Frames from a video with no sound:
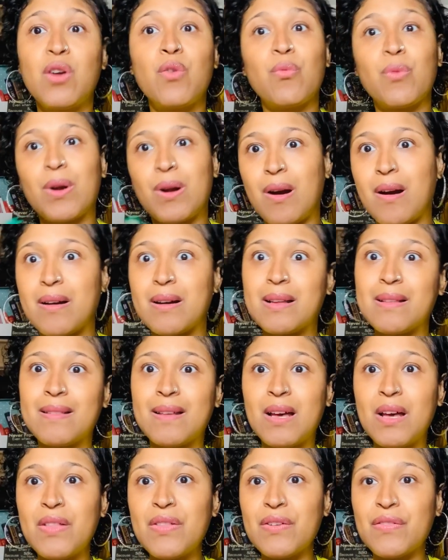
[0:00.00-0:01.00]
regarding
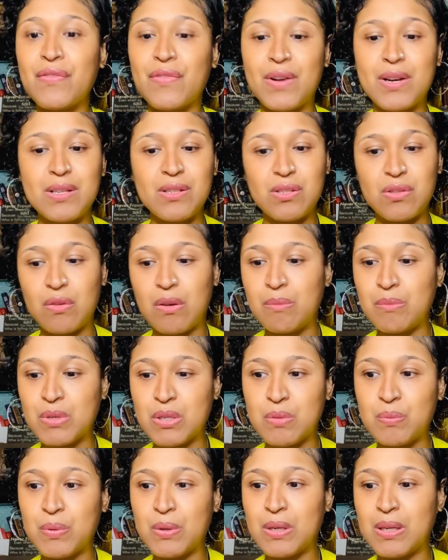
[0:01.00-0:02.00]
the other friends. So I'm
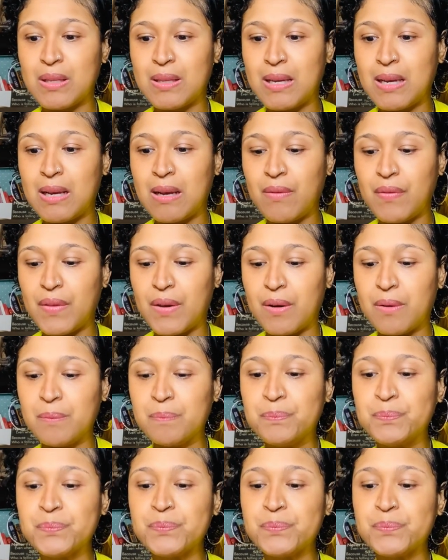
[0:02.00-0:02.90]
just putting that out there.